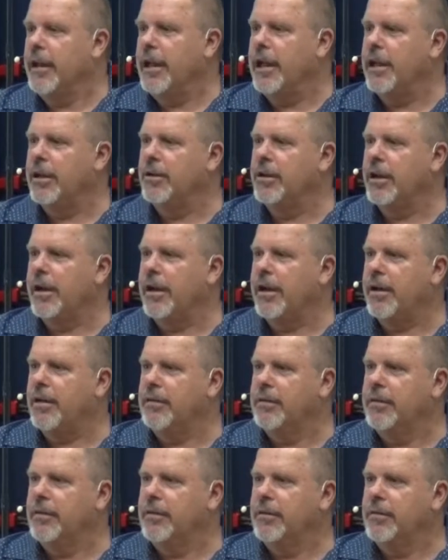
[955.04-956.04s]
And,
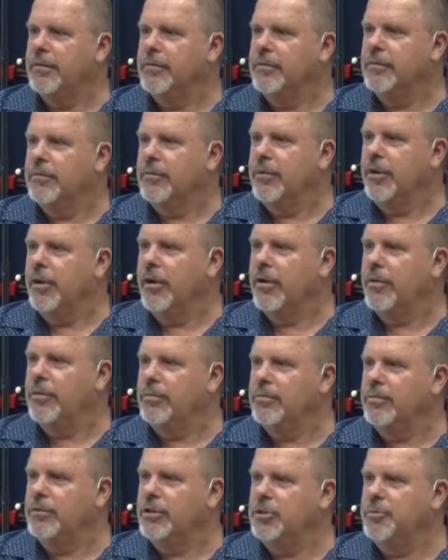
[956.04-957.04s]
uh, you
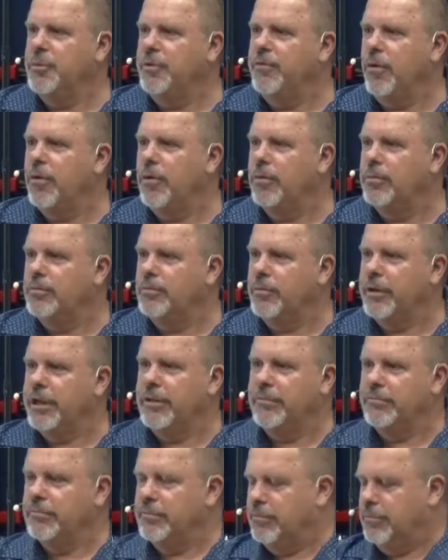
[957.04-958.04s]
know, just before
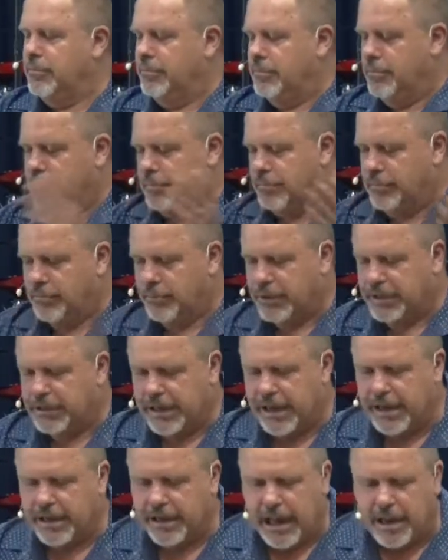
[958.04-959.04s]
we, we
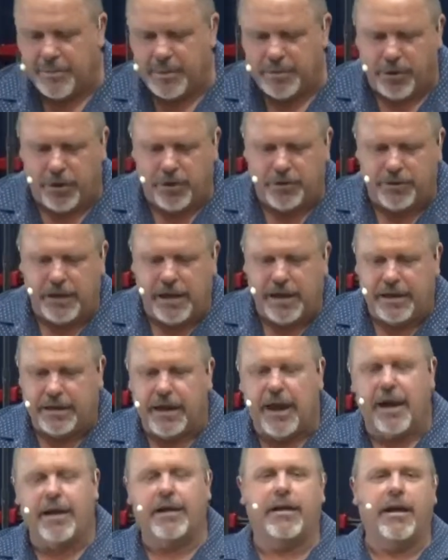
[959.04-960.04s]
sang happy birthday
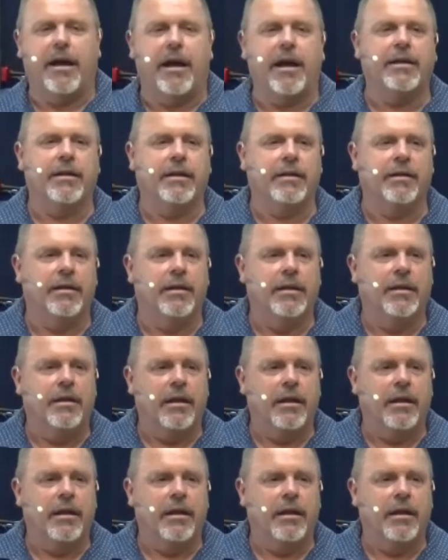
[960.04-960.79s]
and cut a cake, and,